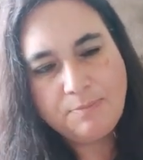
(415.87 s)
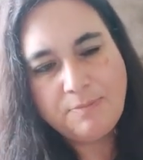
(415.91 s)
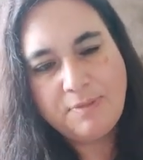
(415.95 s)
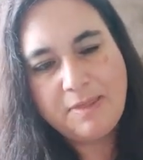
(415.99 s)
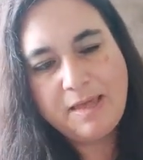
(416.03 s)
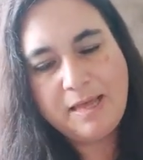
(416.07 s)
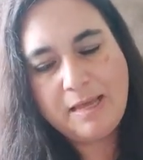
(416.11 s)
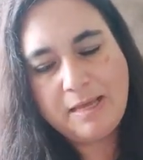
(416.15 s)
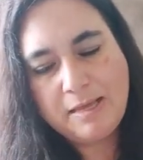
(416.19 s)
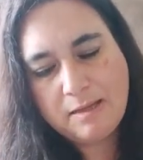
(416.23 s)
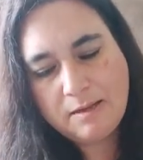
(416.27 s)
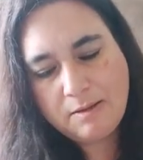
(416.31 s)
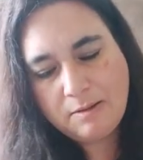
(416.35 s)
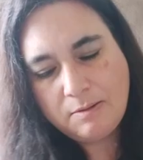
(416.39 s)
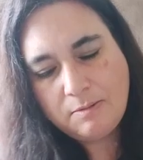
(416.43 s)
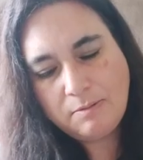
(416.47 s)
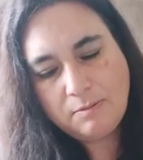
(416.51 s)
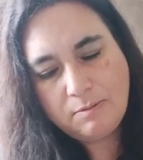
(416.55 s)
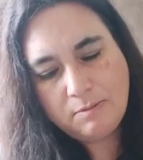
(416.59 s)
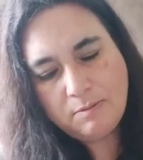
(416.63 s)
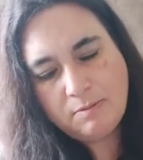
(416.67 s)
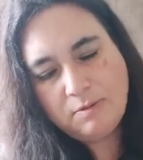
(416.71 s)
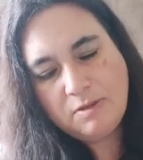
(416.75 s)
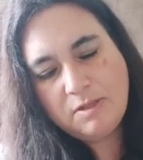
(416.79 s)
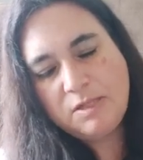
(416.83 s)
like,
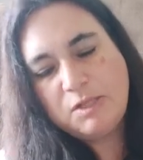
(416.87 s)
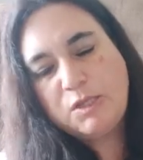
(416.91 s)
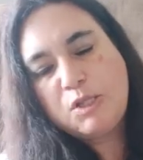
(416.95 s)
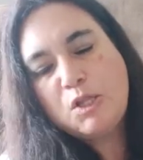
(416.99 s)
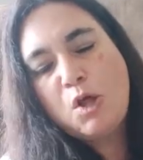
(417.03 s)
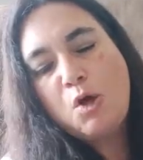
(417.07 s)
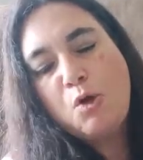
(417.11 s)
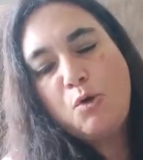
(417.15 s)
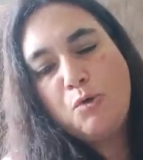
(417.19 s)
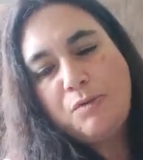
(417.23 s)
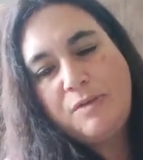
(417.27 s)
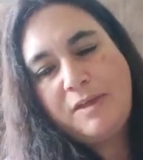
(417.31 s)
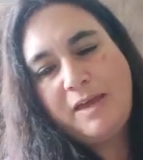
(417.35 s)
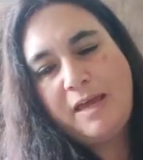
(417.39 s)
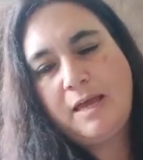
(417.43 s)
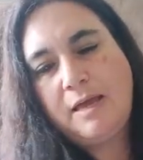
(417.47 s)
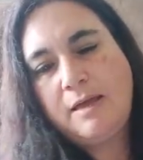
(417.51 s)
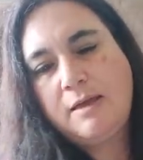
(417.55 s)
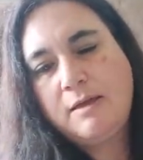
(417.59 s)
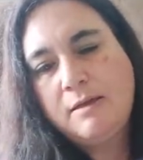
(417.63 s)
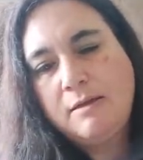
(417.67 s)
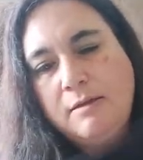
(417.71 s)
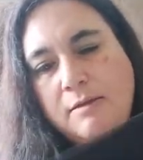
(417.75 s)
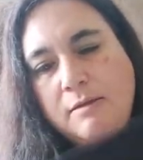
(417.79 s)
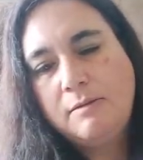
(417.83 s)

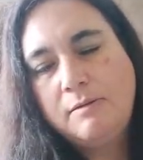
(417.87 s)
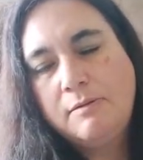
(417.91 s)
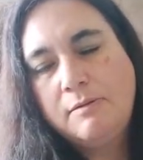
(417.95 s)
clothing.